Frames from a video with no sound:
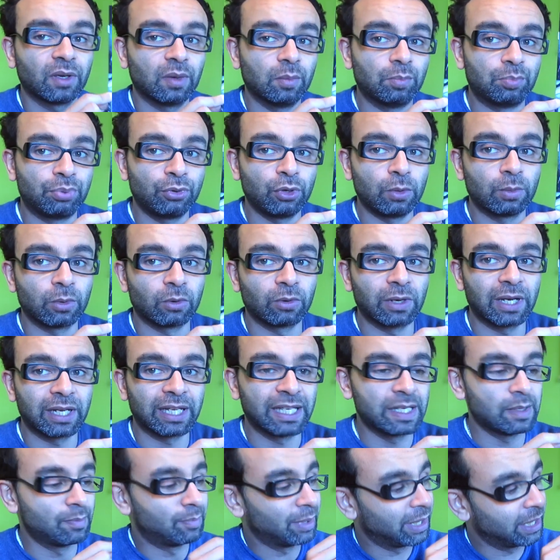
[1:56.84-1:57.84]
Boomerang.
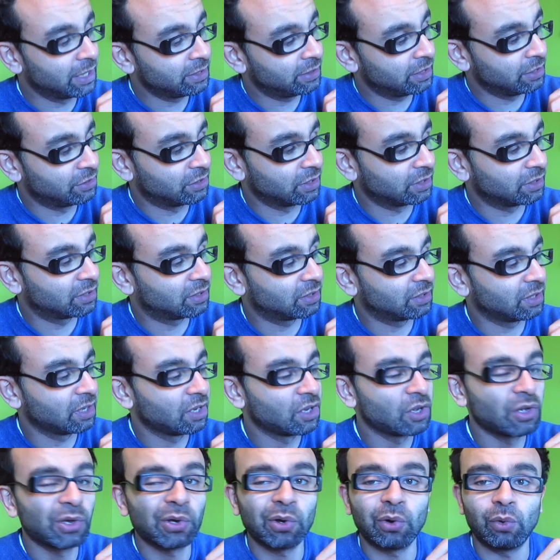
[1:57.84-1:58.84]
He basically just
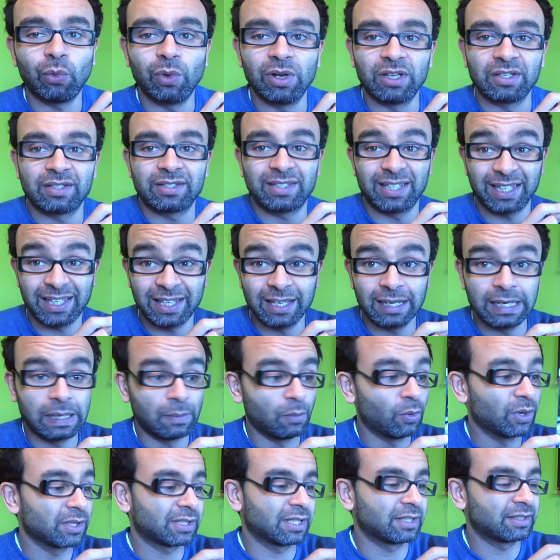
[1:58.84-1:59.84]
wants to kill
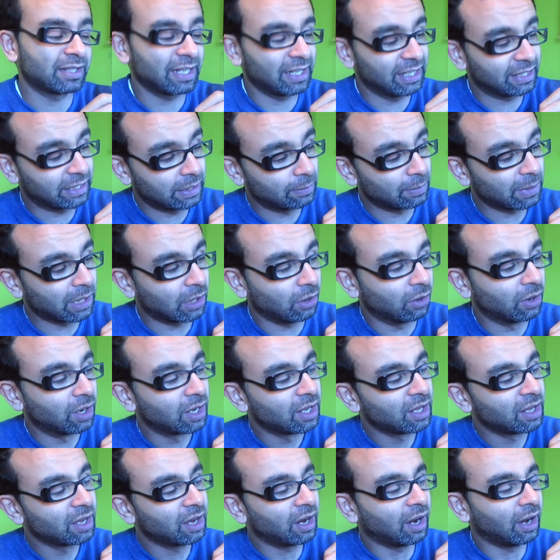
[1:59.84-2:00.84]
him, wants to take him out.
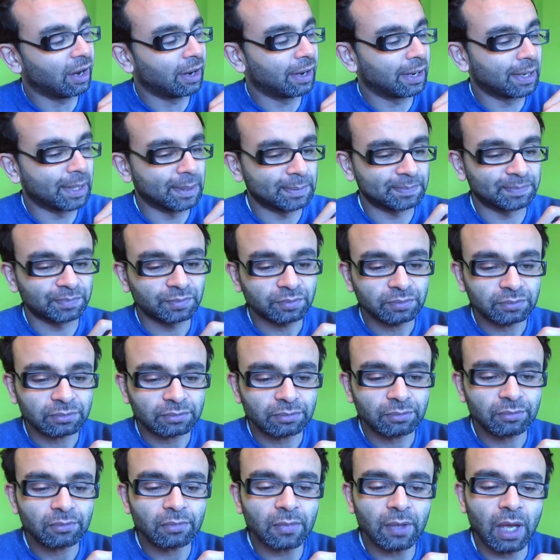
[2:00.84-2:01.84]
And
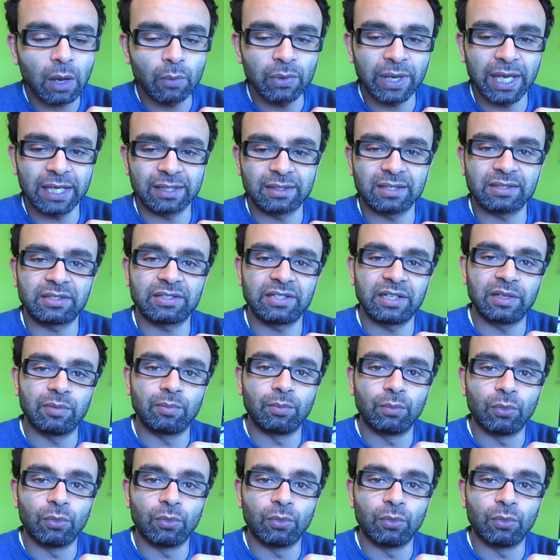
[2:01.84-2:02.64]
we get to see